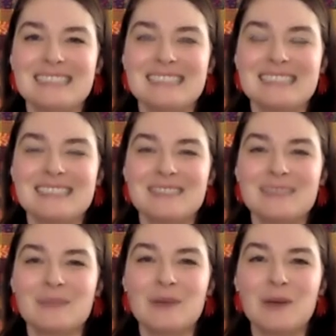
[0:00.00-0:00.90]
which is
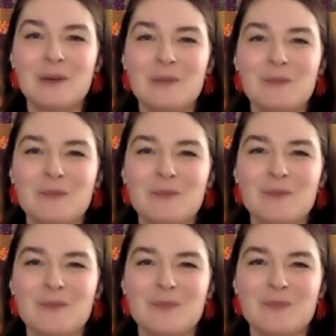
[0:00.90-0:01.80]
very
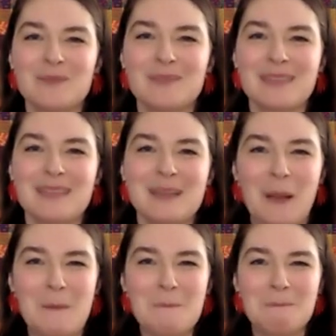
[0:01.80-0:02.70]
weird and
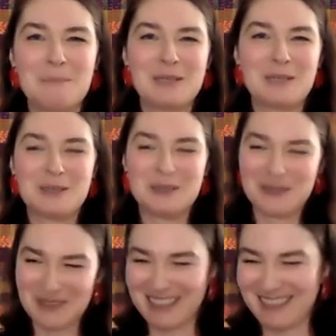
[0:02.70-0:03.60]
like
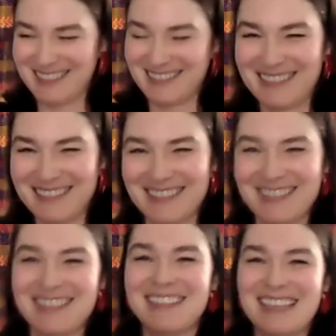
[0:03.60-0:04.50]
dynamic.
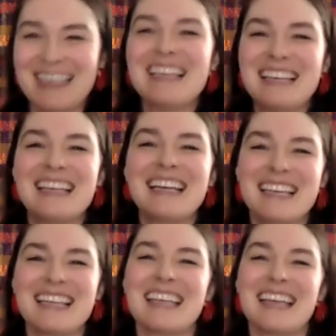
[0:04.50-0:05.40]
That's just like
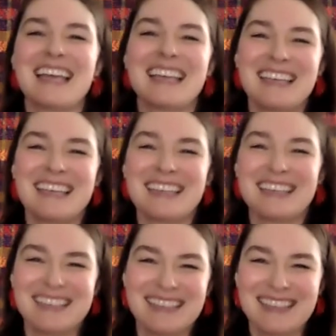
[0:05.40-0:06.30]
a paradox in
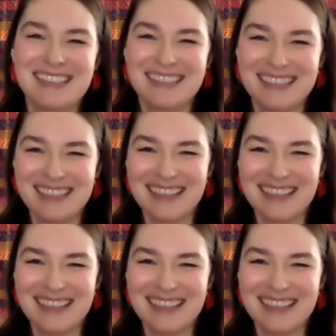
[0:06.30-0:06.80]
itself.